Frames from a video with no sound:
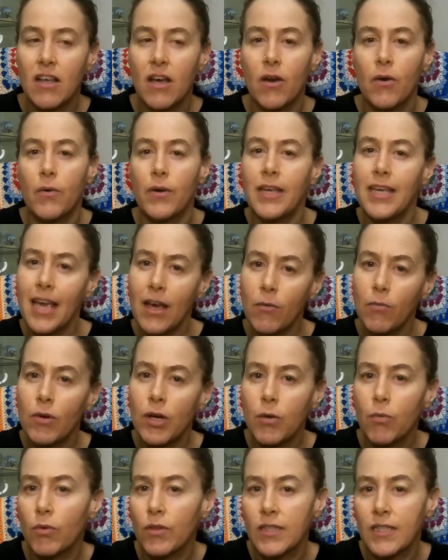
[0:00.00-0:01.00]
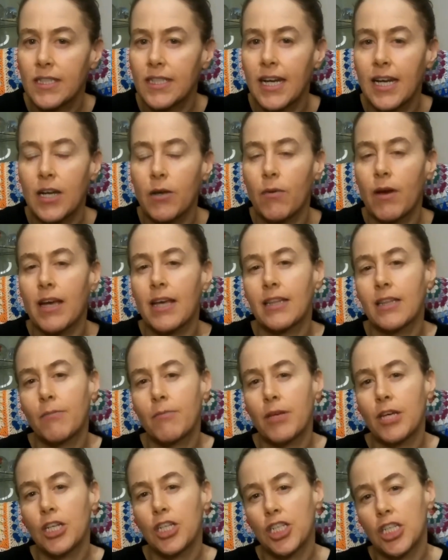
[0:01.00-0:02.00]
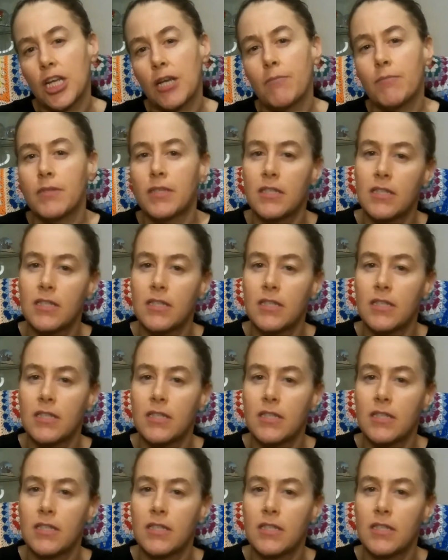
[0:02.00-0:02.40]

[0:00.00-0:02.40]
So he ate what he wanted anyway. He had a bit of chips